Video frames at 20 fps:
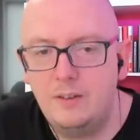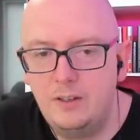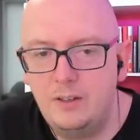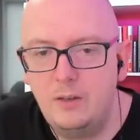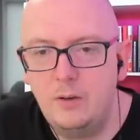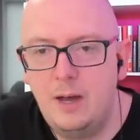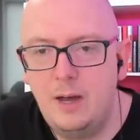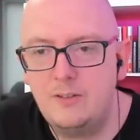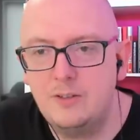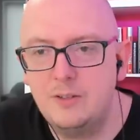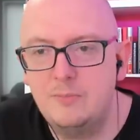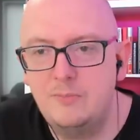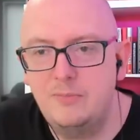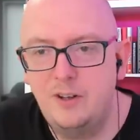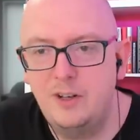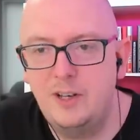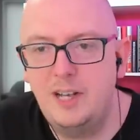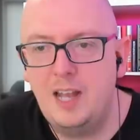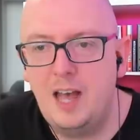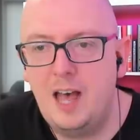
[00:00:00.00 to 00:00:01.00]
you have some
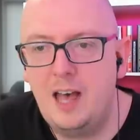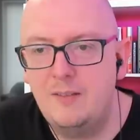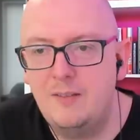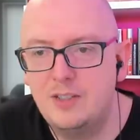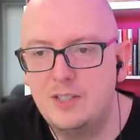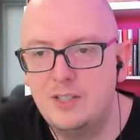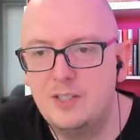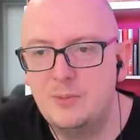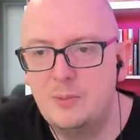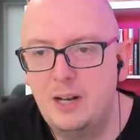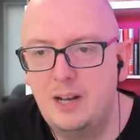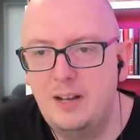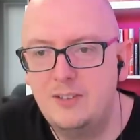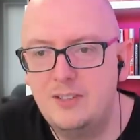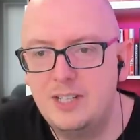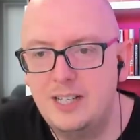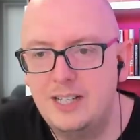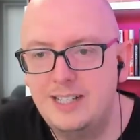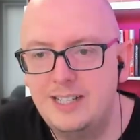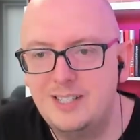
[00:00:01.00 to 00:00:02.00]
fun lives as well, I've
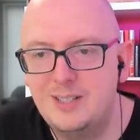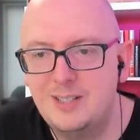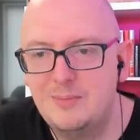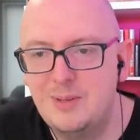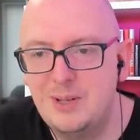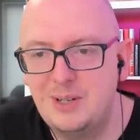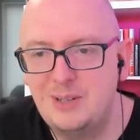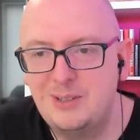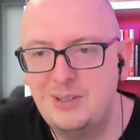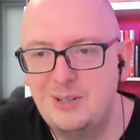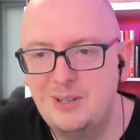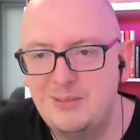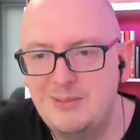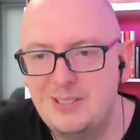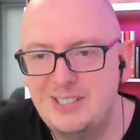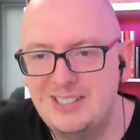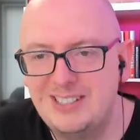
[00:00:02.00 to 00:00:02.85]
seen in some of your groups.